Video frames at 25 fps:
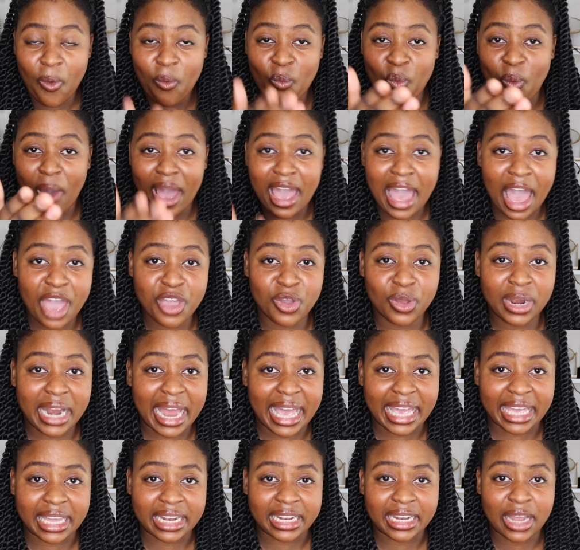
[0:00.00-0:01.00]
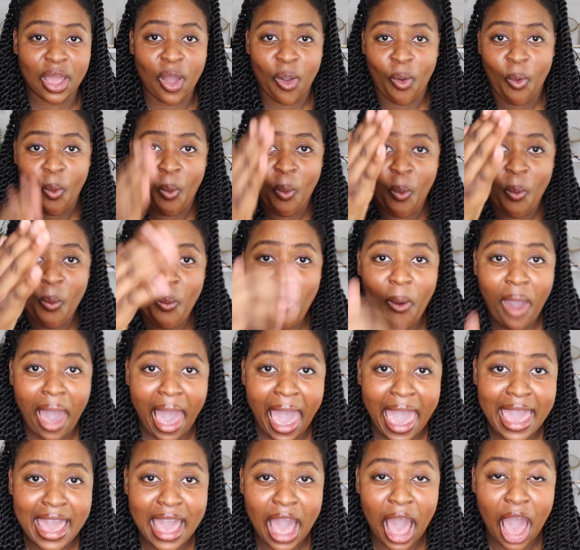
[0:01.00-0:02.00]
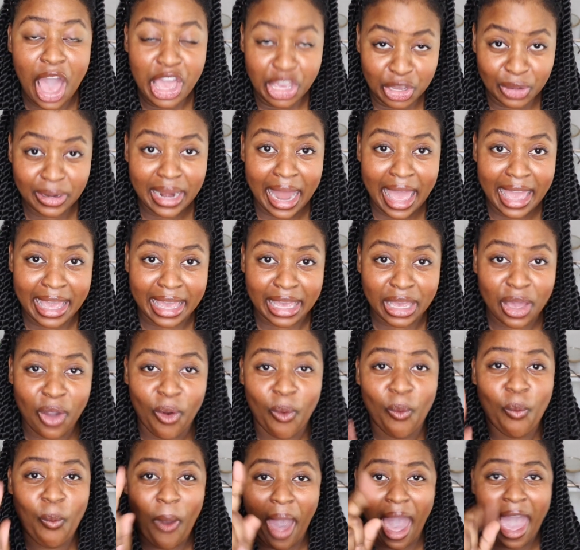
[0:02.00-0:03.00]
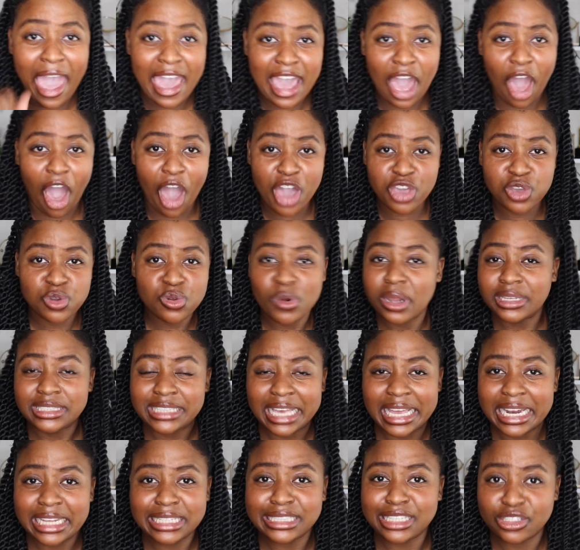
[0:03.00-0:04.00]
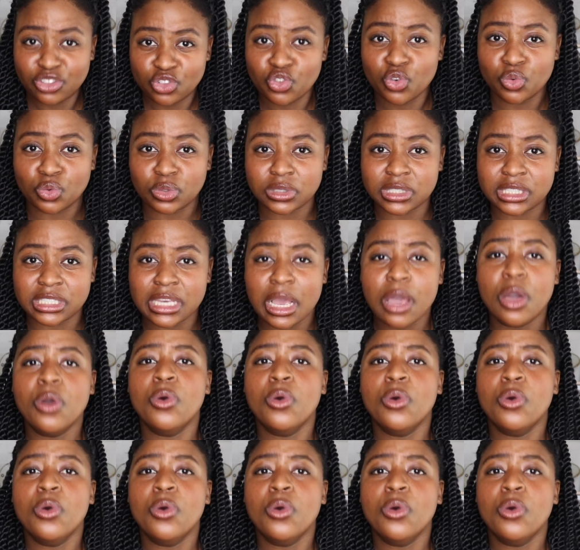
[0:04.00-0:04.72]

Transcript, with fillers: Why are you lying? Why are you lying? Why are you not telling the truth?